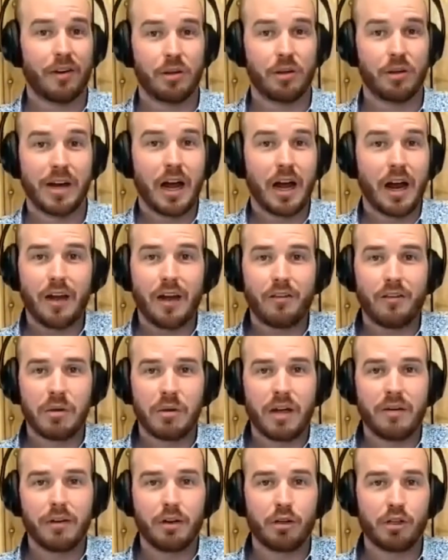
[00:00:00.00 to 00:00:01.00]
You may not ever
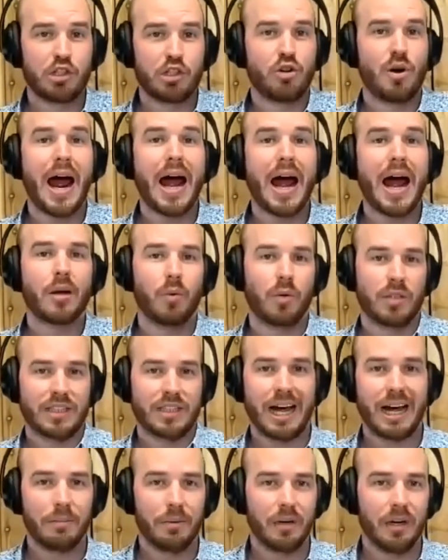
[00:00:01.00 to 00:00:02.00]
be able to attract what's
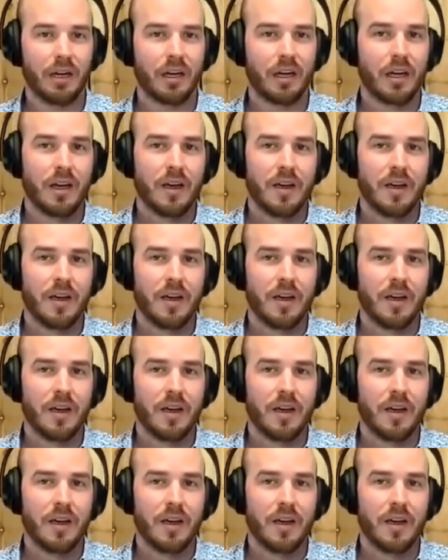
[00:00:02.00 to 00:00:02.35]
happening.